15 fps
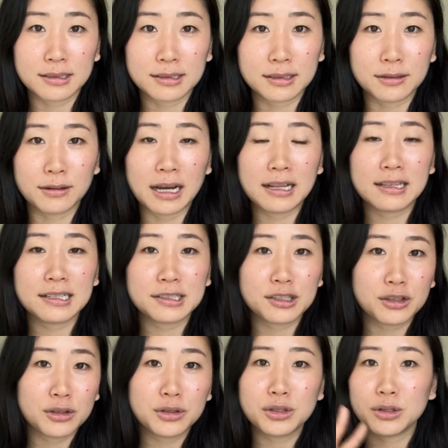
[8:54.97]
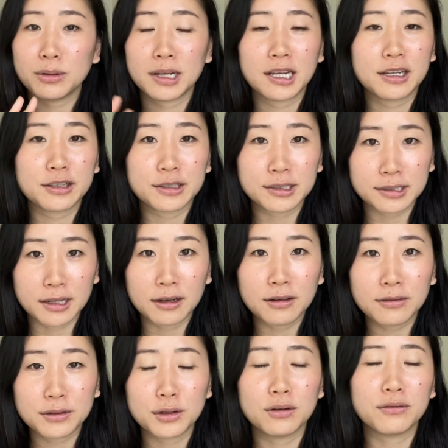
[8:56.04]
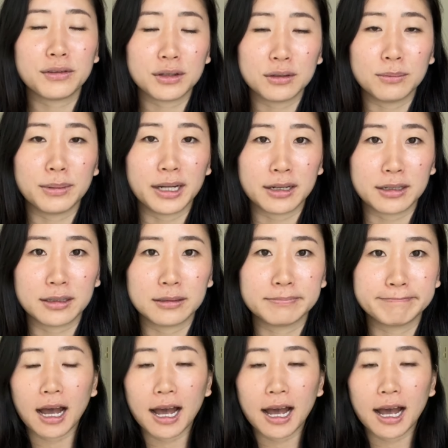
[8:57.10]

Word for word: So at least you doing it yourself, you'll feel better.